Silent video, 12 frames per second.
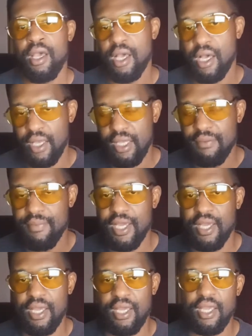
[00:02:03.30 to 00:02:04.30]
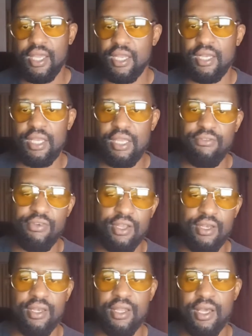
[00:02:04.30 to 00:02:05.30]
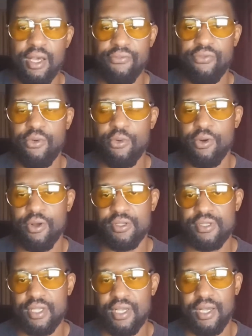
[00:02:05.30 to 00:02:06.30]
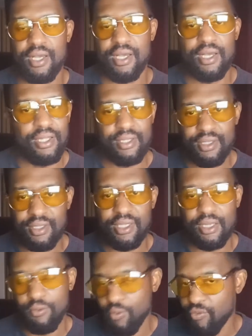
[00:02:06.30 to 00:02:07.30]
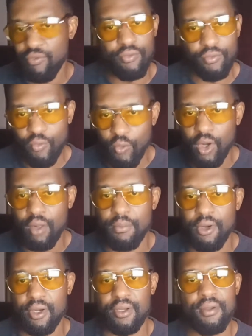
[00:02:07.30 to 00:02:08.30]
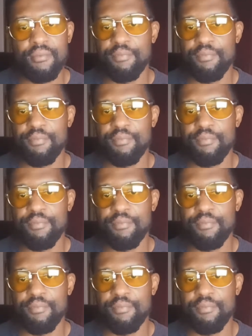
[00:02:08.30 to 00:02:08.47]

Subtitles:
eBay, and even, of course, like Walmart.